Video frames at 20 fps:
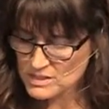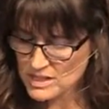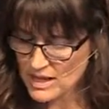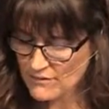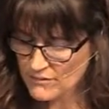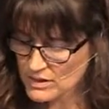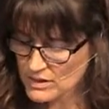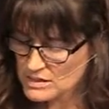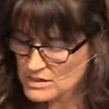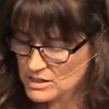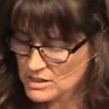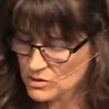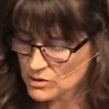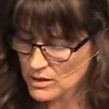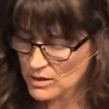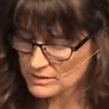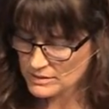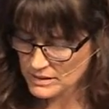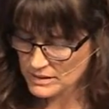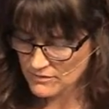was having
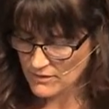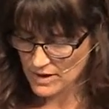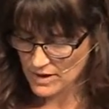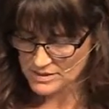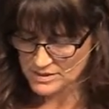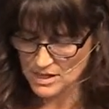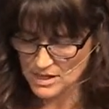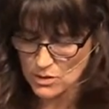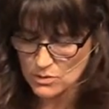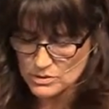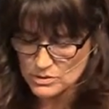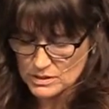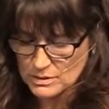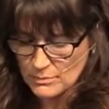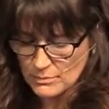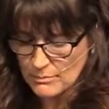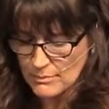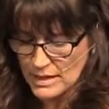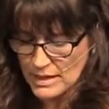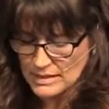dinner at Levi's
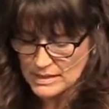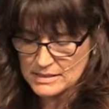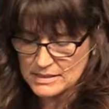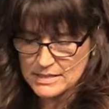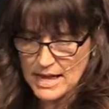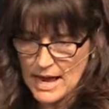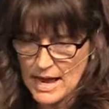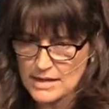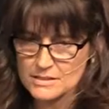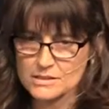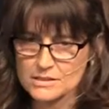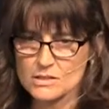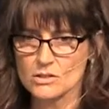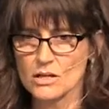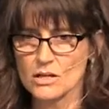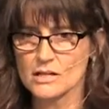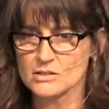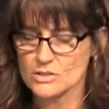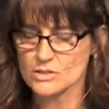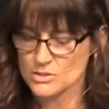house, many tax
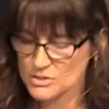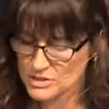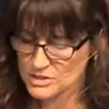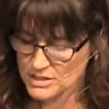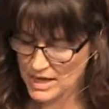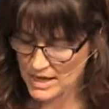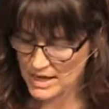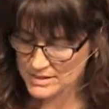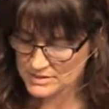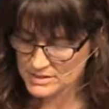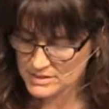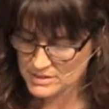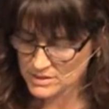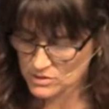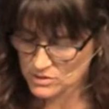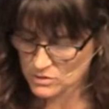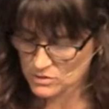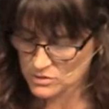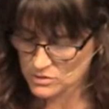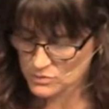collectors and
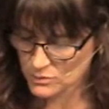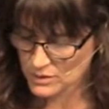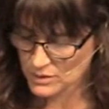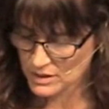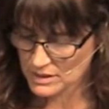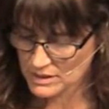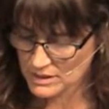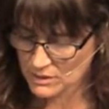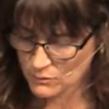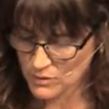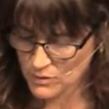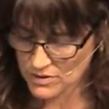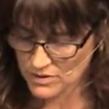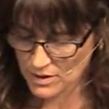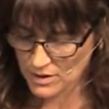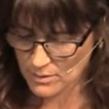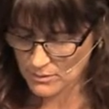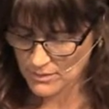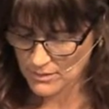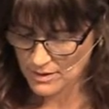sinners were eating
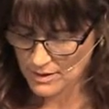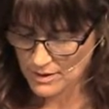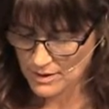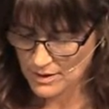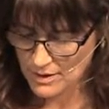with him